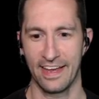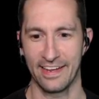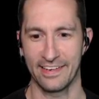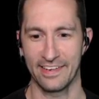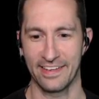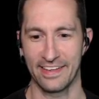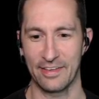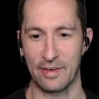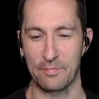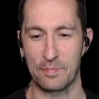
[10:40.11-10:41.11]
And
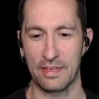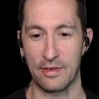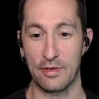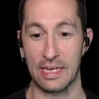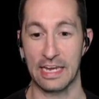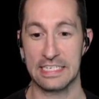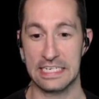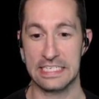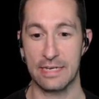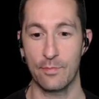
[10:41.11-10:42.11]
you can
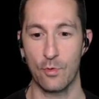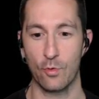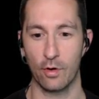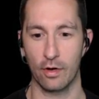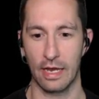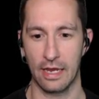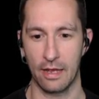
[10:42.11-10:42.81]
actually see more.